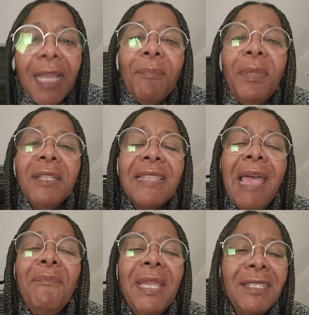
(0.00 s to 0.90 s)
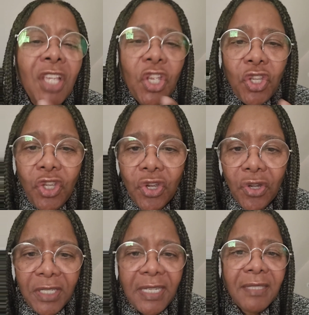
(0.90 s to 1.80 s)
Because that means you're
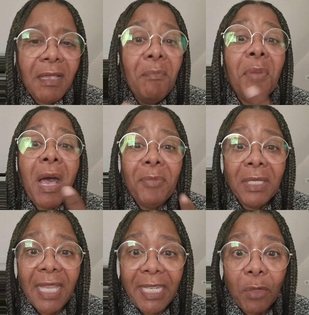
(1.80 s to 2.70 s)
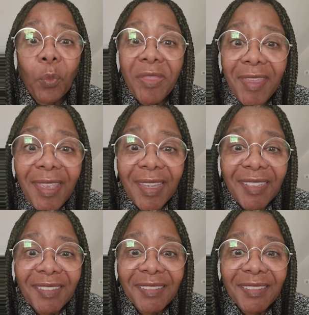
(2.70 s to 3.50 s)
discombobulated within.